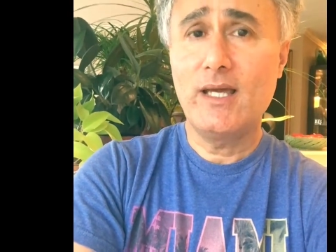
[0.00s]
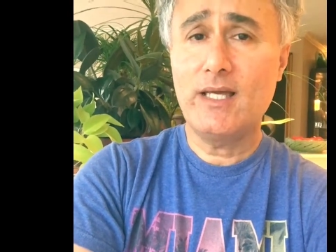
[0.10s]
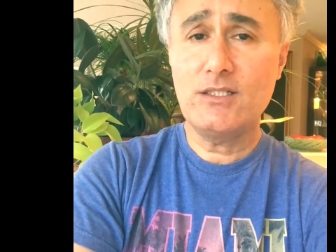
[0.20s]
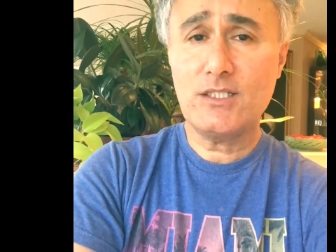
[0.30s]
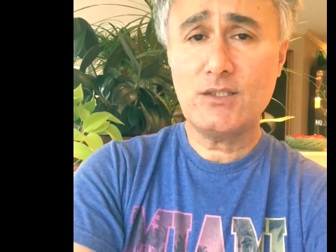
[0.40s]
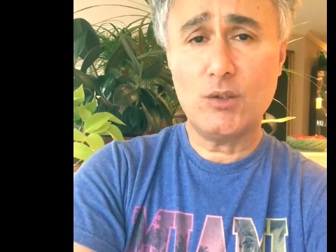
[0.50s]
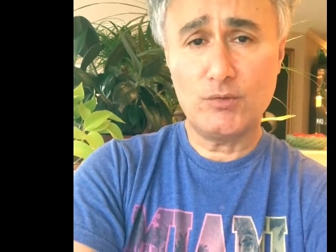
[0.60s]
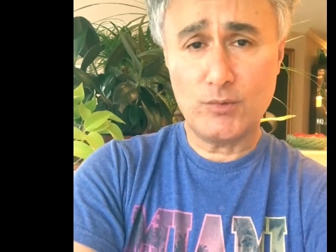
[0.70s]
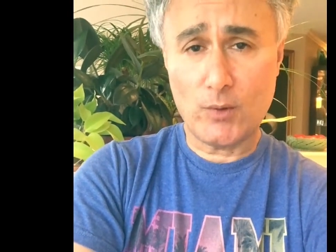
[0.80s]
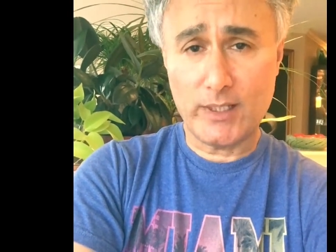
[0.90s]
And just go
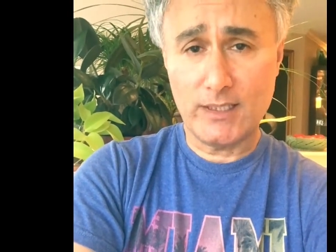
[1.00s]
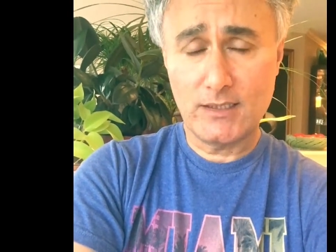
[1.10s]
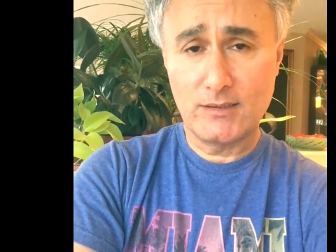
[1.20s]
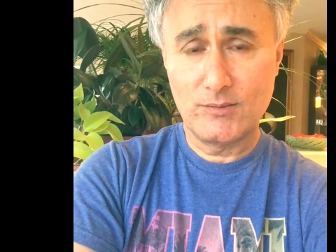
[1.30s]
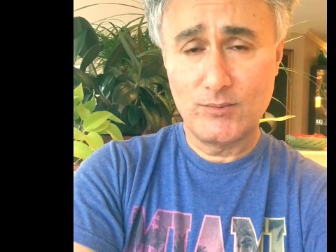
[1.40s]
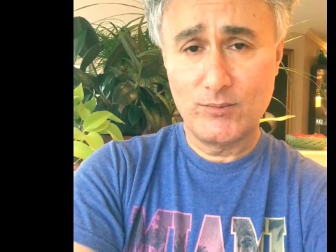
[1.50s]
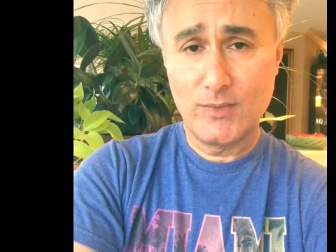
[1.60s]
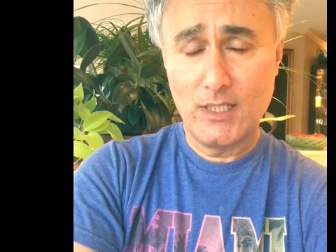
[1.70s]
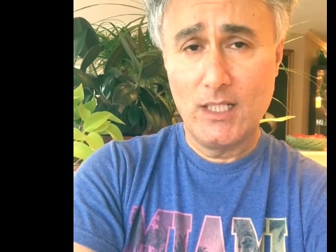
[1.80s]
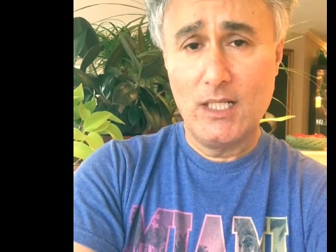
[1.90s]
for it.
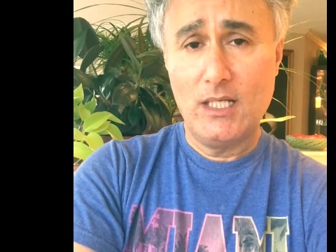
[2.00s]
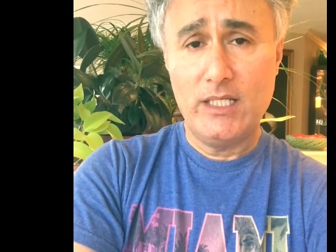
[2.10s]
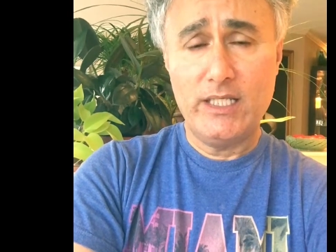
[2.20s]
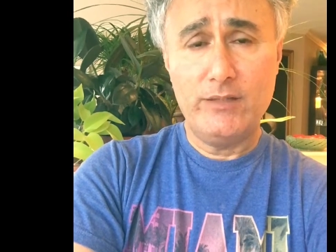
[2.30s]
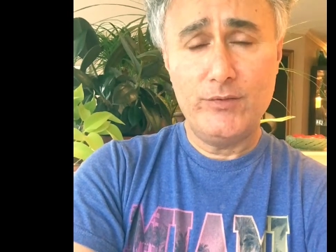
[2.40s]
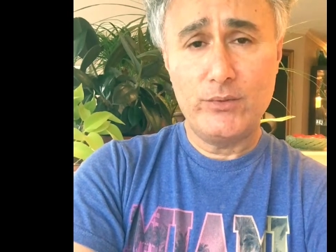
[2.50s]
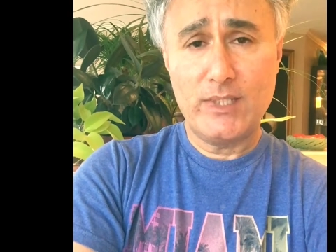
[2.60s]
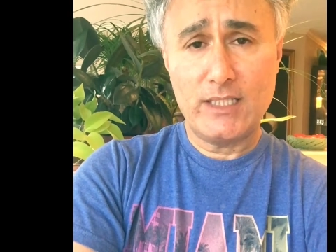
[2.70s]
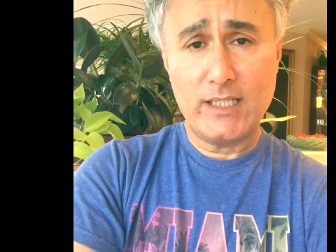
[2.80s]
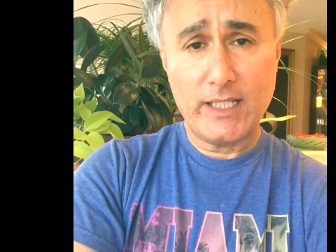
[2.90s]
If you
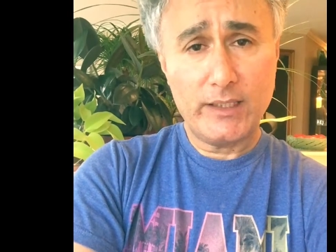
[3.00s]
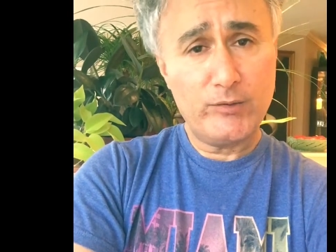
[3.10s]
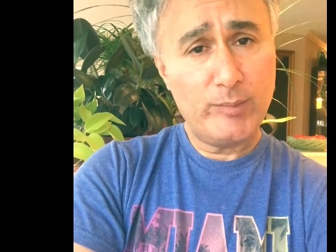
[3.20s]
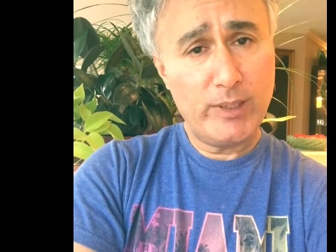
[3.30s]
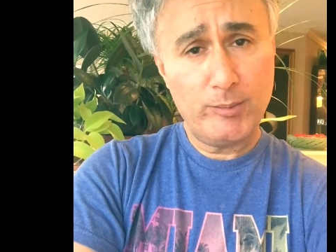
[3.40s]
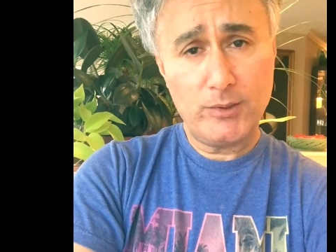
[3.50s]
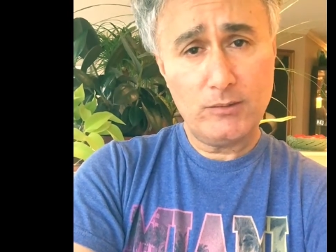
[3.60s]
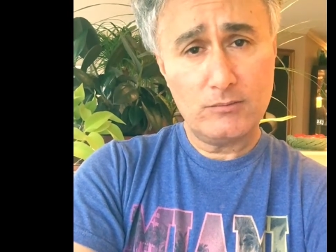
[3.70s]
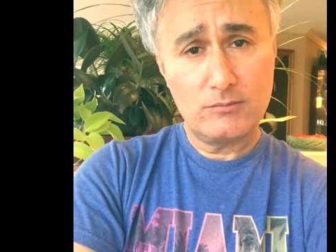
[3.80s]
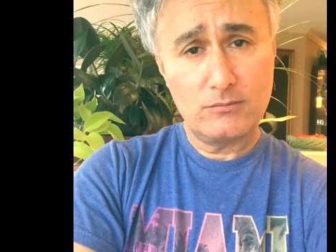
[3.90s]
get negative
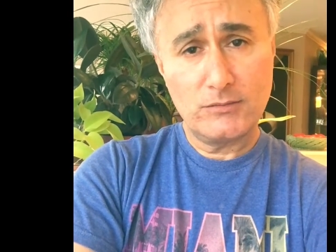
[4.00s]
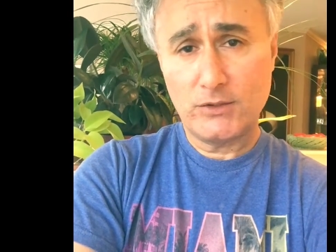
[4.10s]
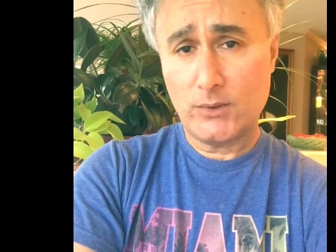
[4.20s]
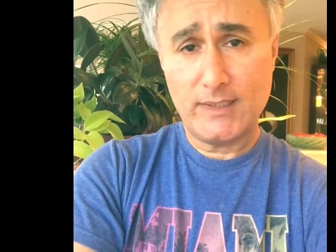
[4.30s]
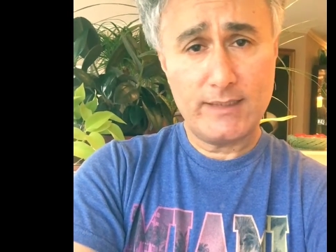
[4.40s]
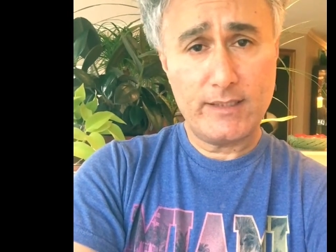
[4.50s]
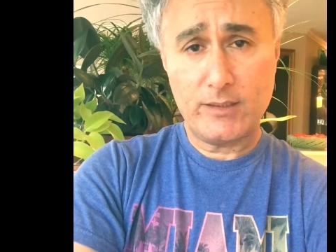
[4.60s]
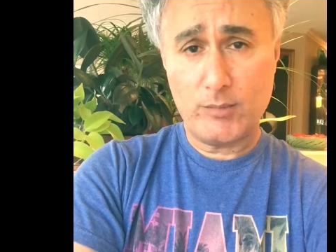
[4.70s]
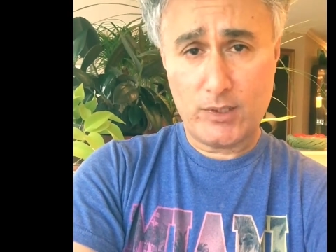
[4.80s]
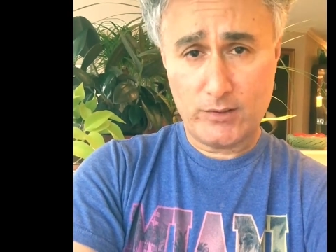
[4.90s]
people, don't let
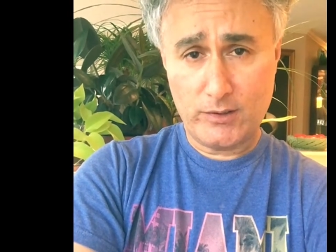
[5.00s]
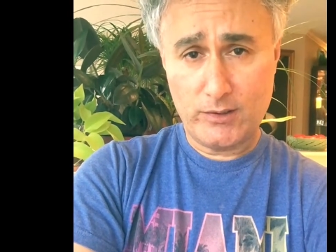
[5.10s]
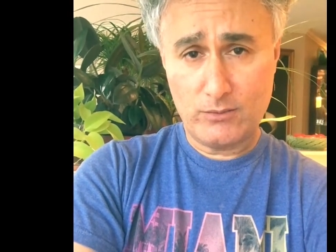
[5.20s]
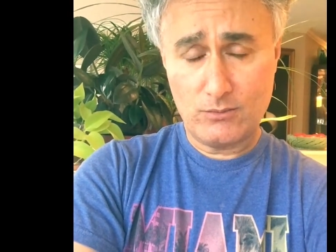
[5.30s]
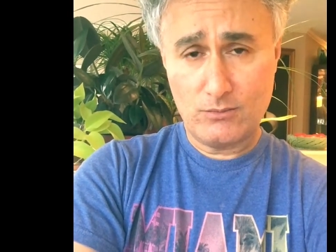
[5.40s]
that bother you.